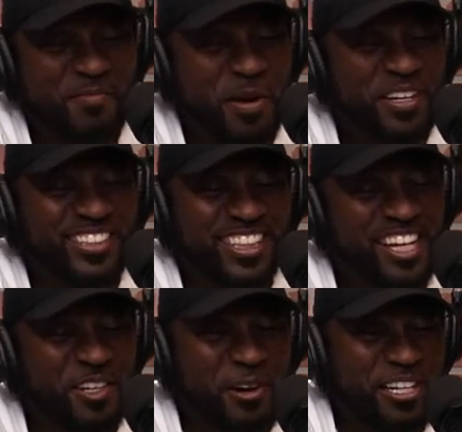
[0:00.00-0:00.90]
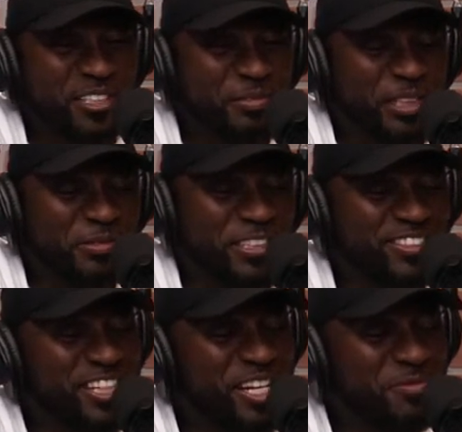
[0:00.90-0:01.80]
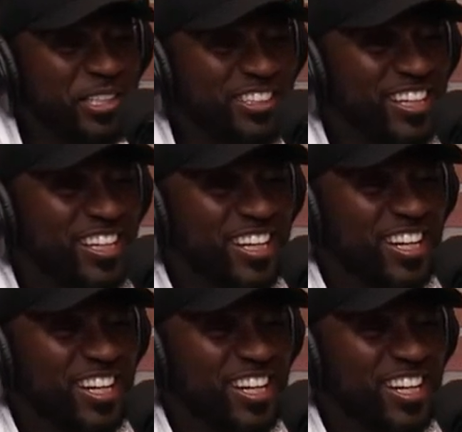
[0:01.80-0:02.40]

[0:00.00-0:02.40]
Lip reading: Maybe because I kind of watched some clips the other day, but